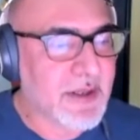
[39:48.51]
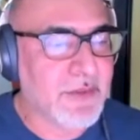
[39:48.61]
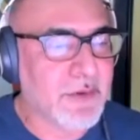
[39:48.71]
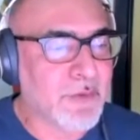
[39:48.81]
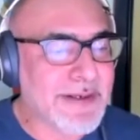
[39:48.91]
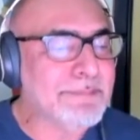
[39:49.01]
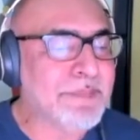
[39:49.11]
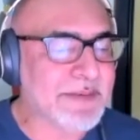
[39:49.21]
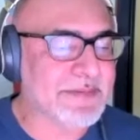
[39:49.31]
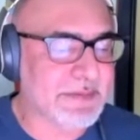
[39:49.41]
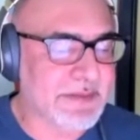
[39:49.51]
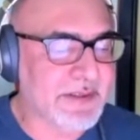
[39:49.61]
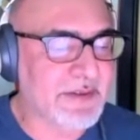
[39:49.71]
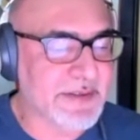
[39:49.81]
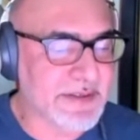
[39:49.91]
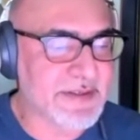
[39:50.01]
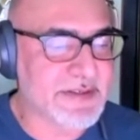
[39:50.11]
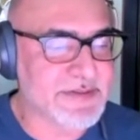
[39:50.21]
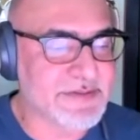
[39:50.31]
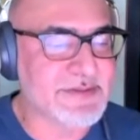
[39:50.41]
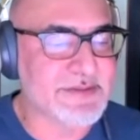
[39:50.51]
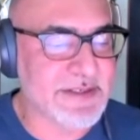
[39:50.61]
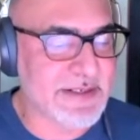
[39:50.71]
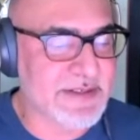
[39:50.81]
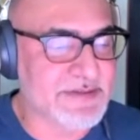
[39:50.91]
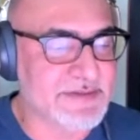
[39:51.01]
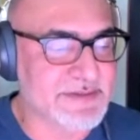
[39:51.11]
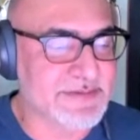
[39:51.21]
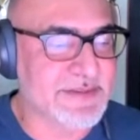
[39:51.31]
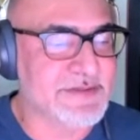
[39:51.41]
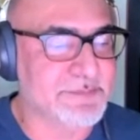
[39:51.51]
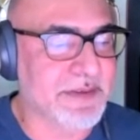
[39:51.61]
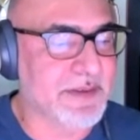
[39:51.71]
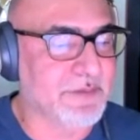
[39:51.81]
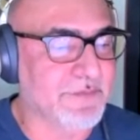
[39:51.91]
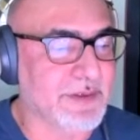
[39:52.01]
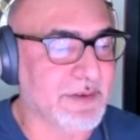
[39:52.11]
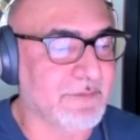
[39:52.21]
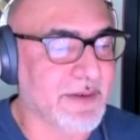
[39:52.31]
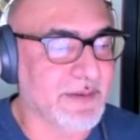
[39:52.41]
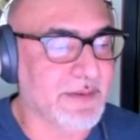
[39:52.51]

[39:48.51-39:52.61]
The only bit here is this bit over here, right?